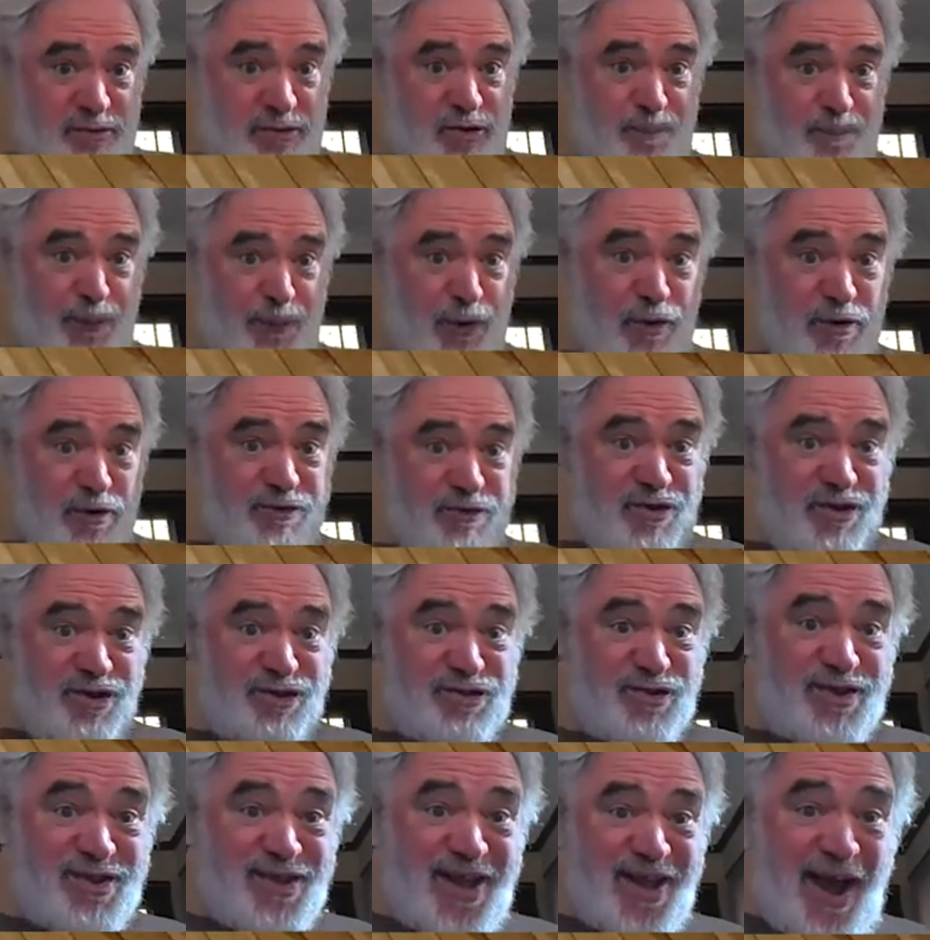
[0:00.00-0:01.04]
Suppose
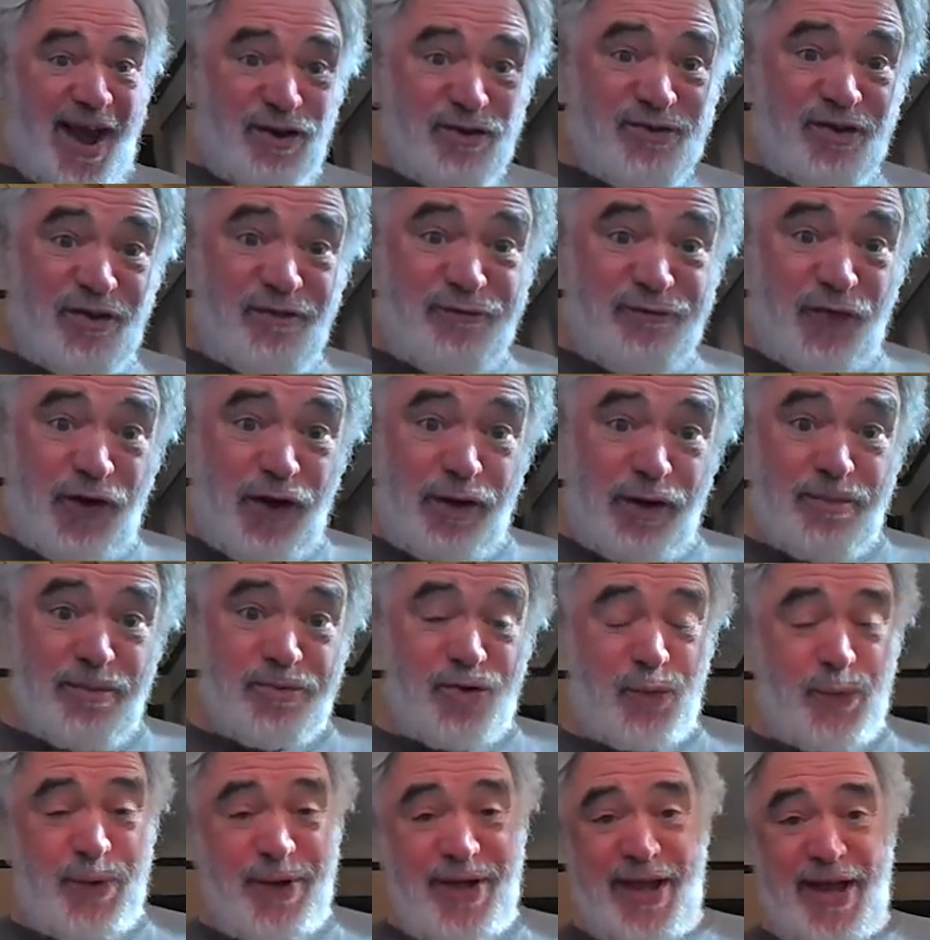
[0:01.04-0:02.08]
there's a thousand
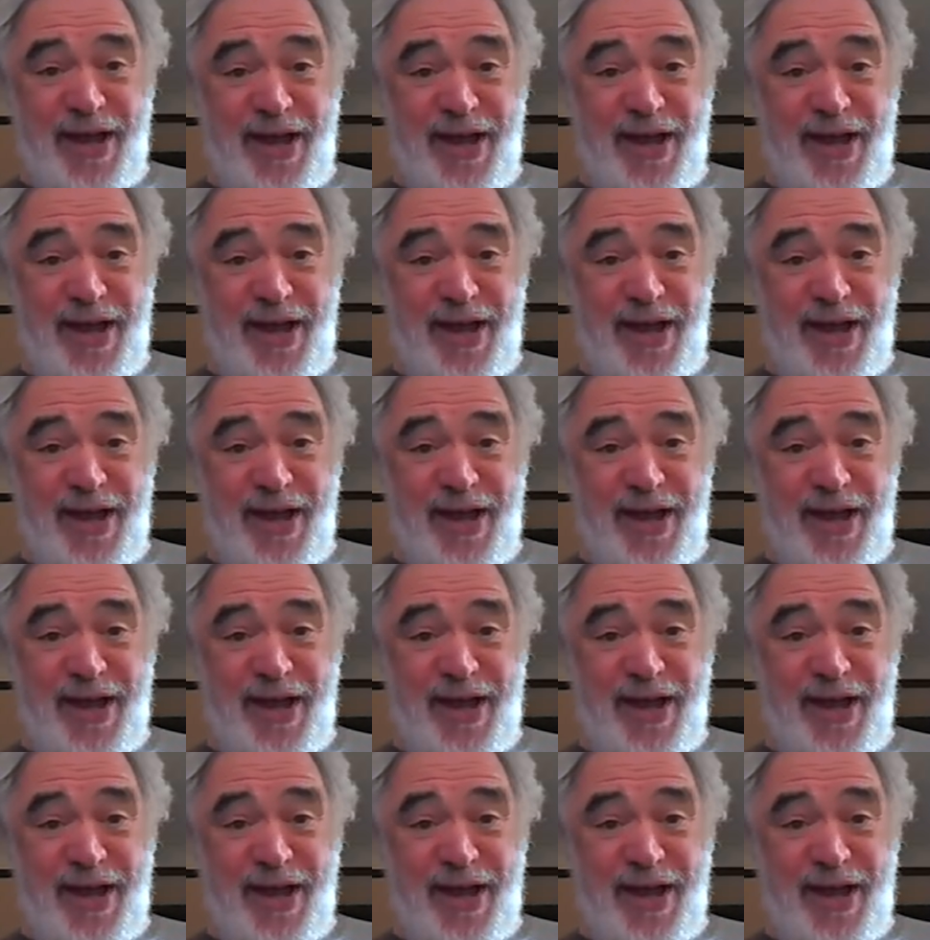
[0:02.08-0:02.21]
firms and we